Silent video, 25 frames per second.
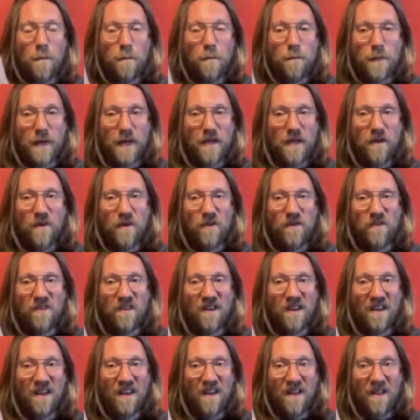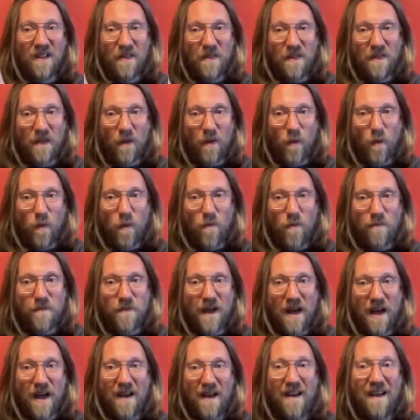Because all of
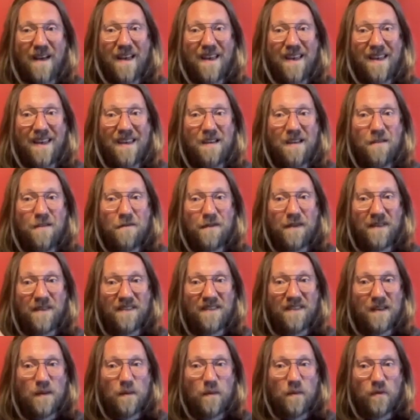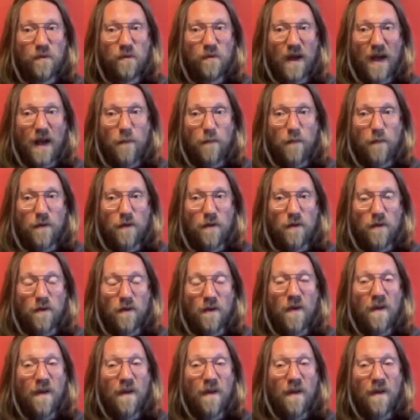that, if it seems to happen,